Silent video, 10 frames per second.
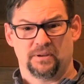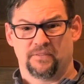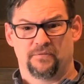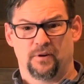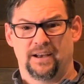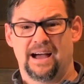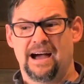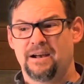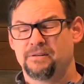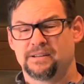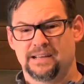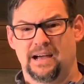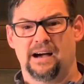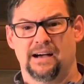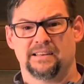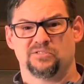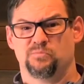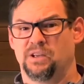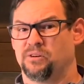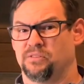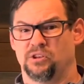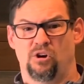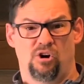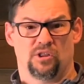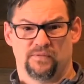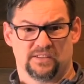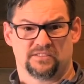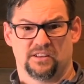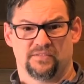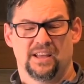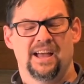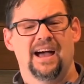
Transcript: be afraid. Our God is bigger than all of this stuff.